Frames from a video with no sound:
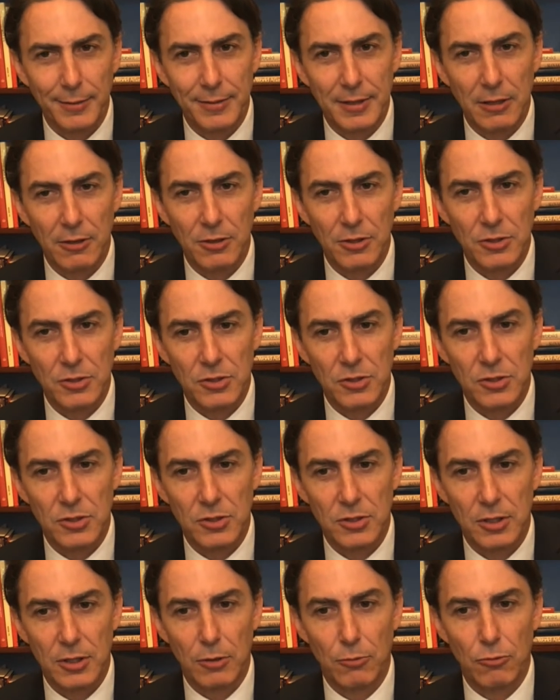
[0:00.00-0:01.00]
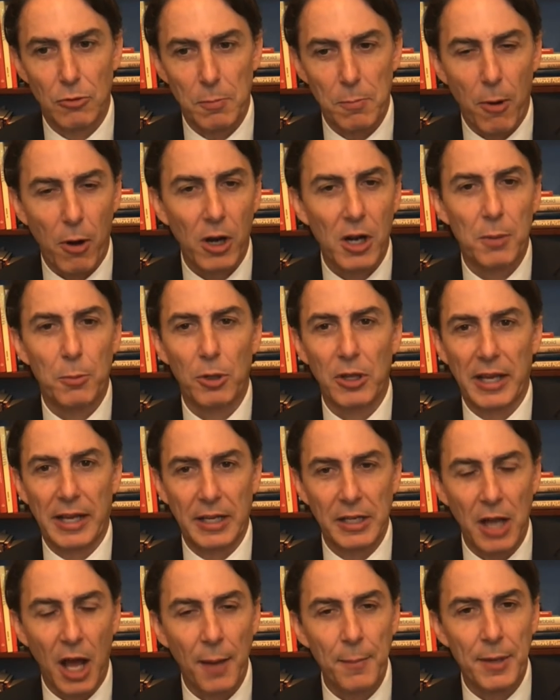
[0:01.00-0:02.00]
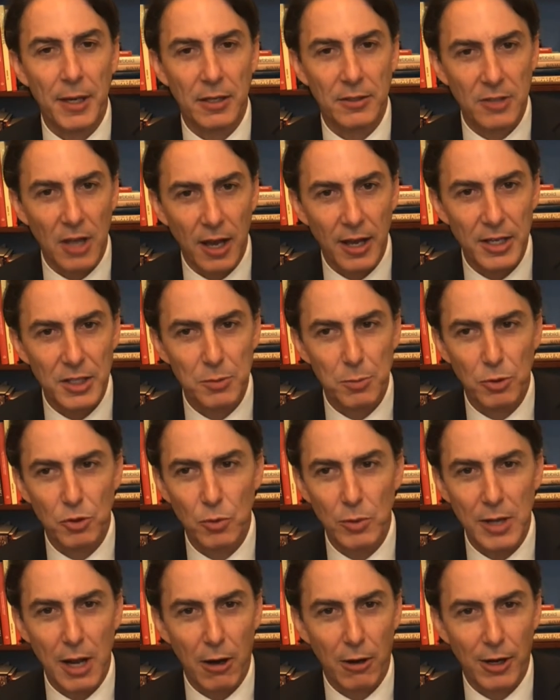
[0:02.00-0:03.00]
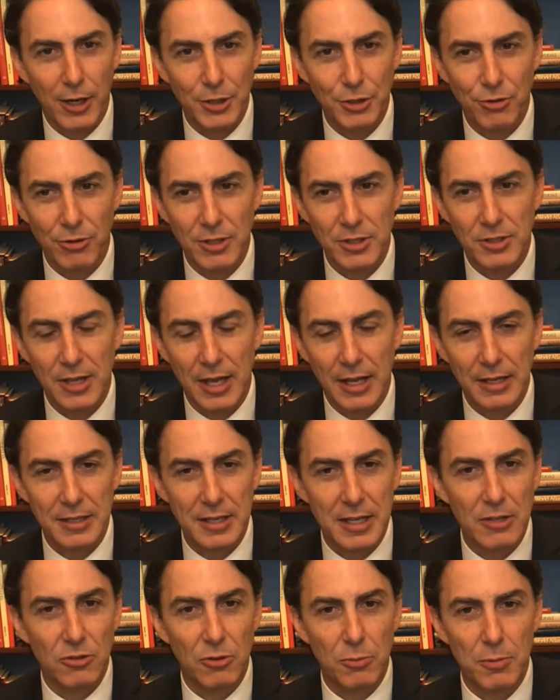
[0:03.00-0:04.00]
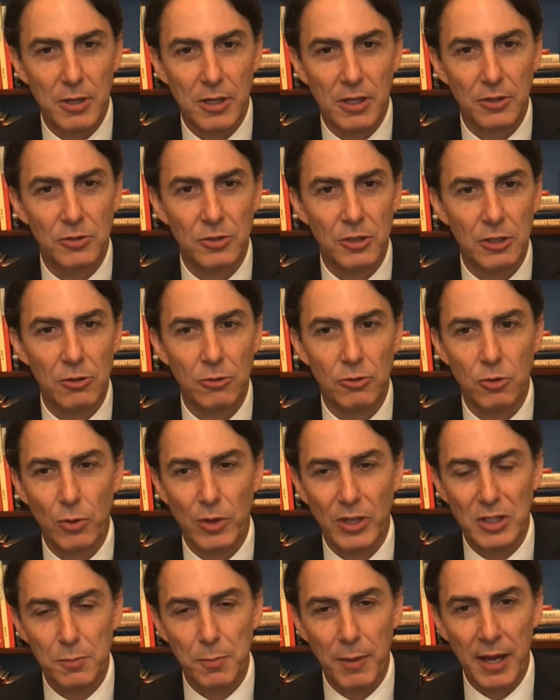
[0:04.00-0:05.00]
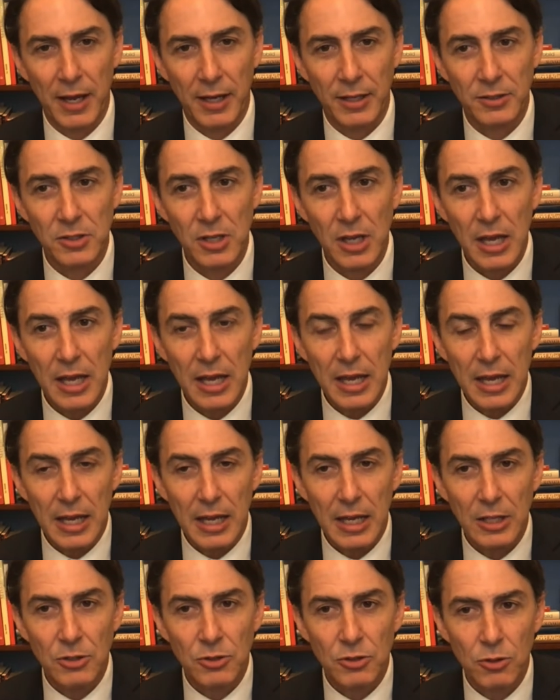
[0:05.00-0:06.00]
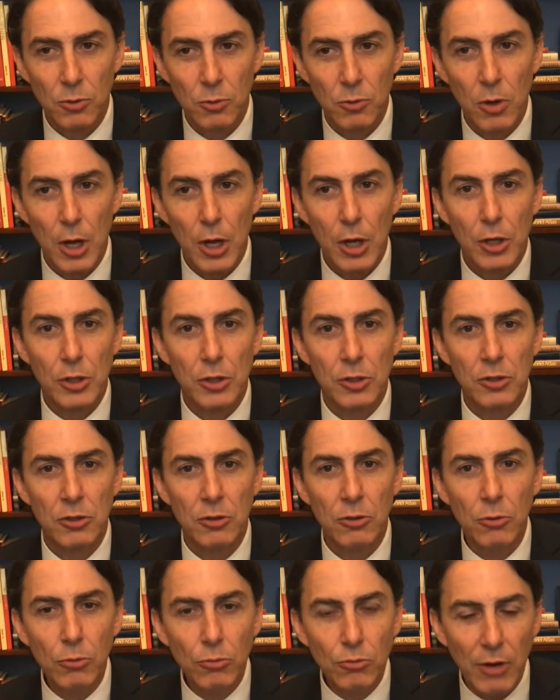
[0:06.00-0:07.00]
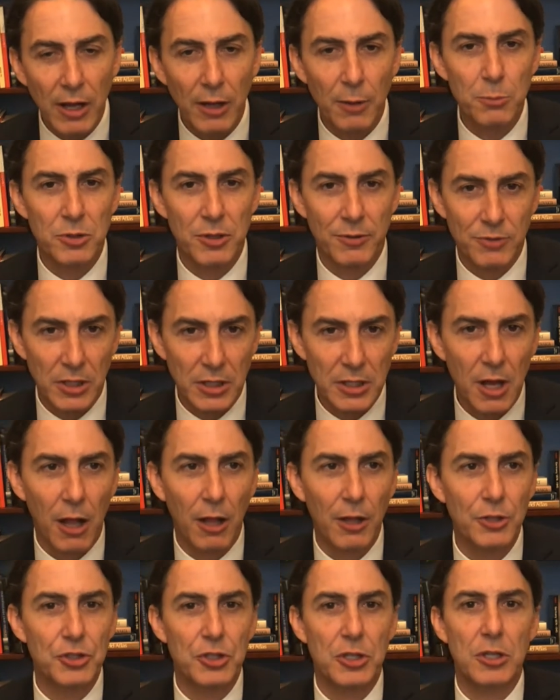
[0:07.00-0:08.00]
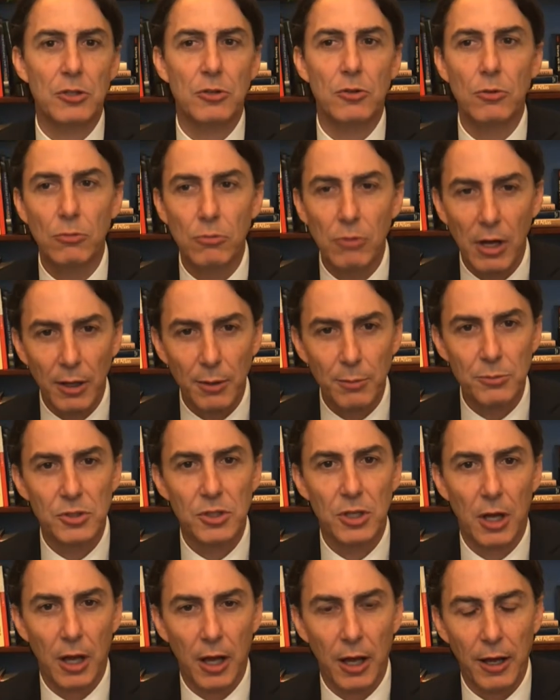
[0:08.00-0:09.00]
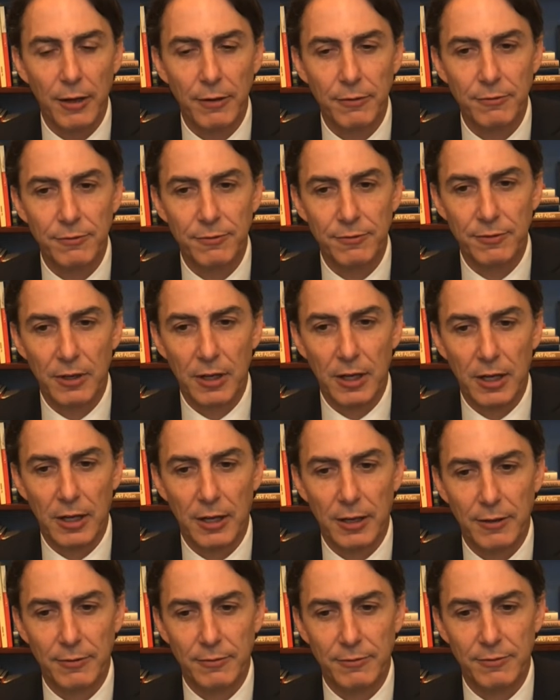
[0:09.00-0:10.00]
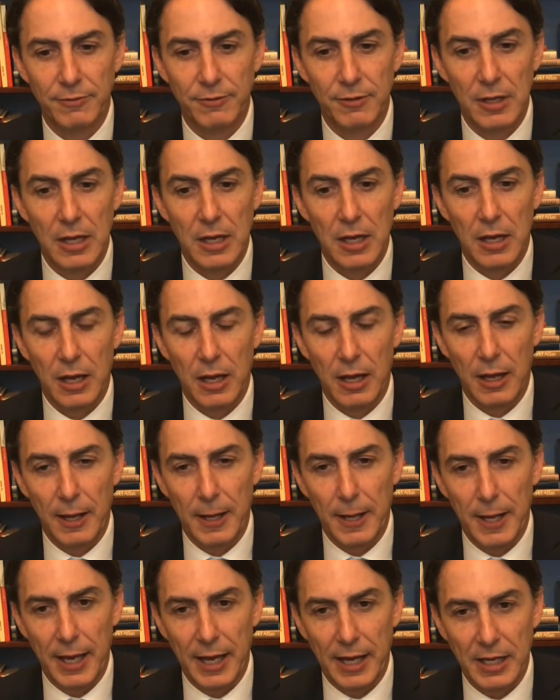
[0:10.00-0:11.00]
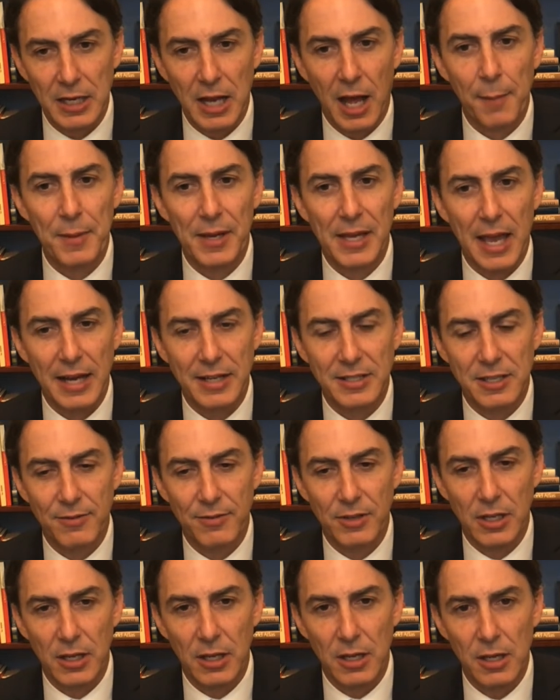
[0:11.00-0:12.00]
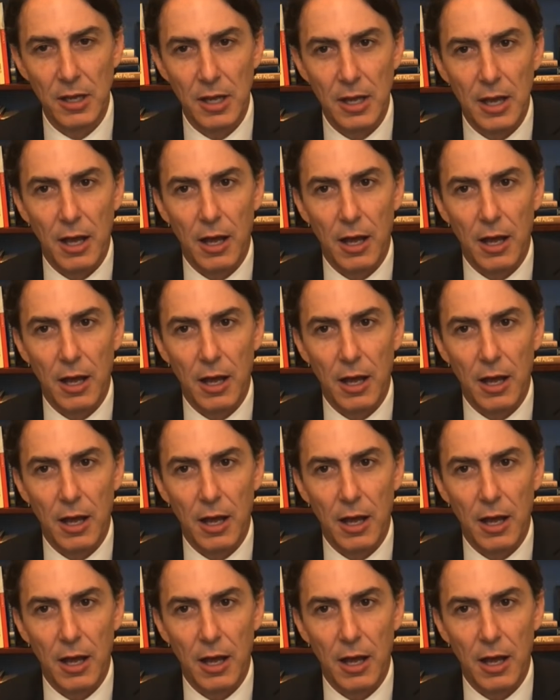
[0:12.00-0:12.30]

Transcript: there's remarkable economic ties between our countries that need to be continued to expand into new realms of technology, new realms of economic activity